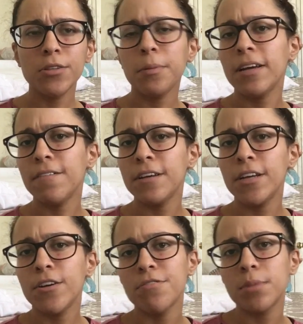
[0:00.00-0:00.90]
to make a
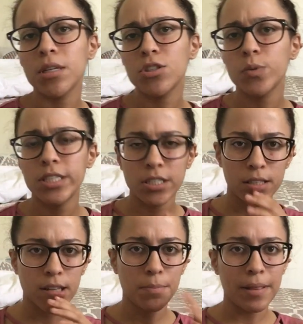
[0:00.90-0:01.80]
video of me
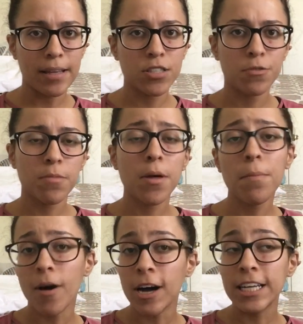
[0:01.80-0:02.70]
switching the plants from the
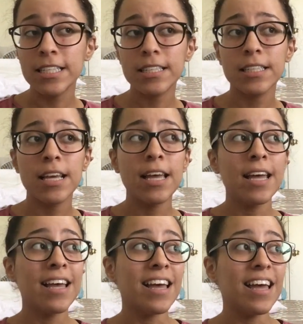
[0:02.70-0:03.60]
pots.
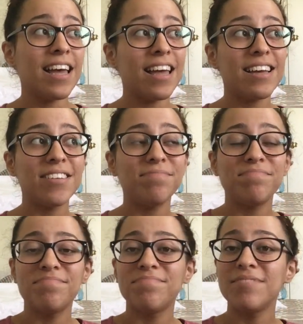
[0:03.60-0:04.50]

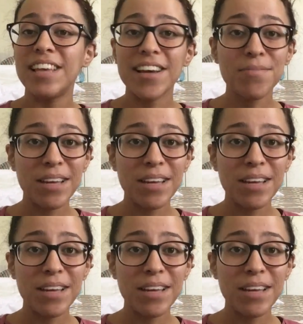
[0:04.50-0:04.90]
And yeah,